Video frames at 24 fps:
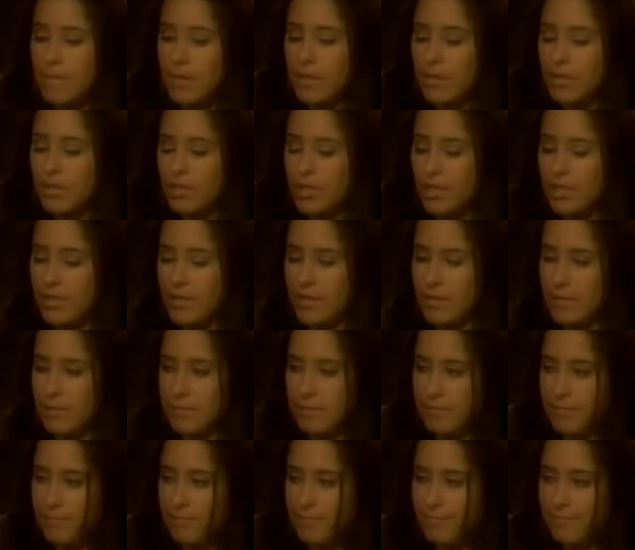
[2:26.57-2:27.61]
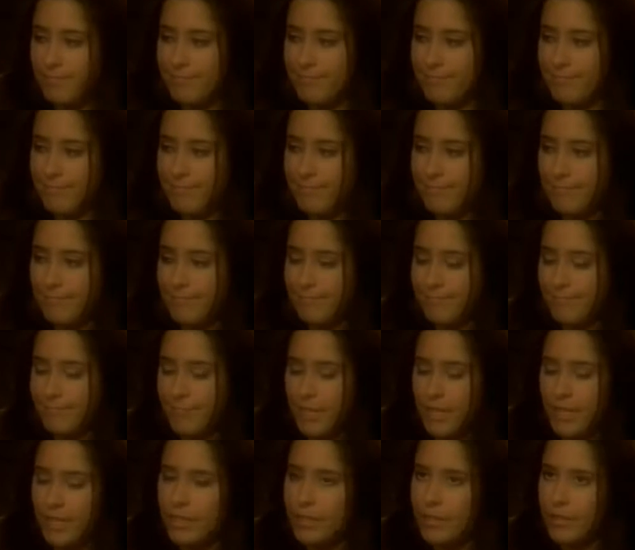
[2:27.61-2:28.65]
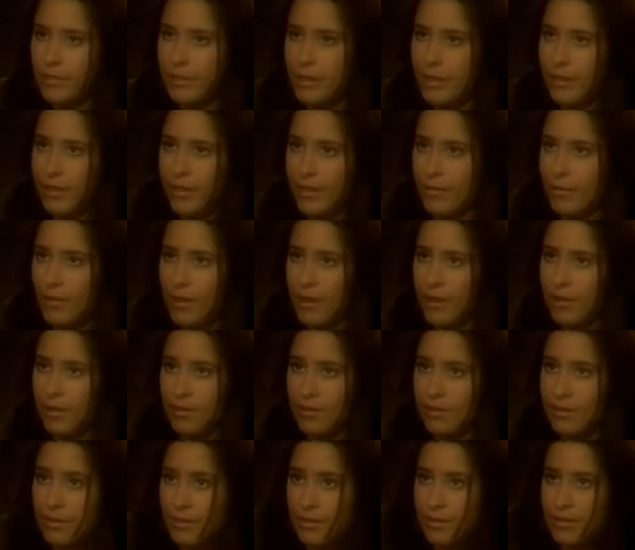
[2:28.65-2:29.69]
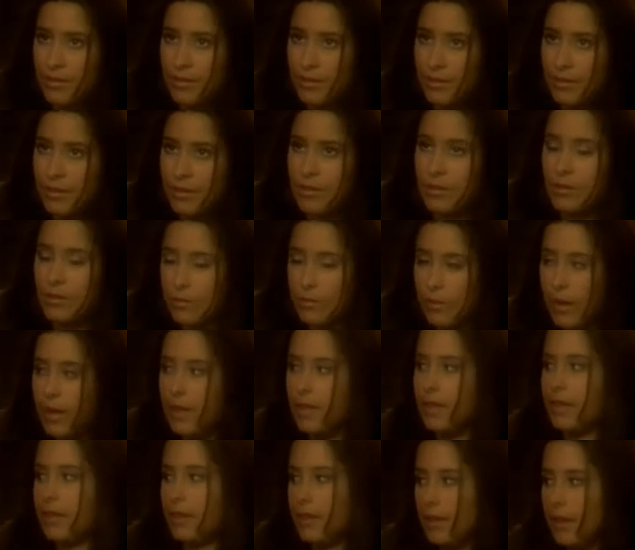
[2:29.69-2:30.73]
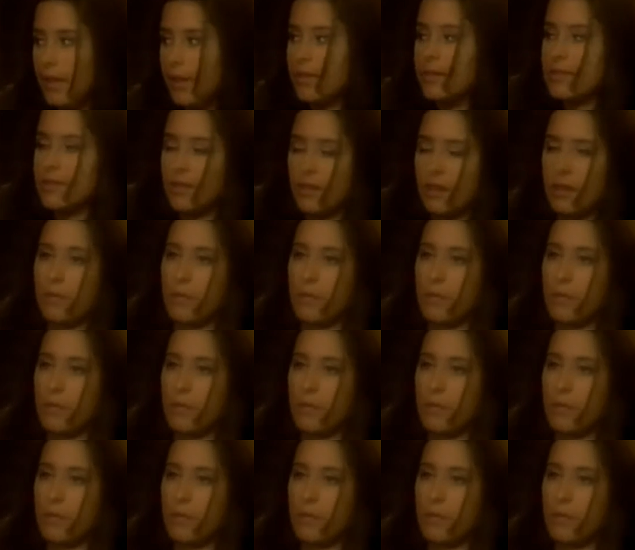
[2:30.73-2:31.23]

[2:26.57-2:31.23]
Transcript: Jason, he didn't do anything wrong. You're right. He likes to come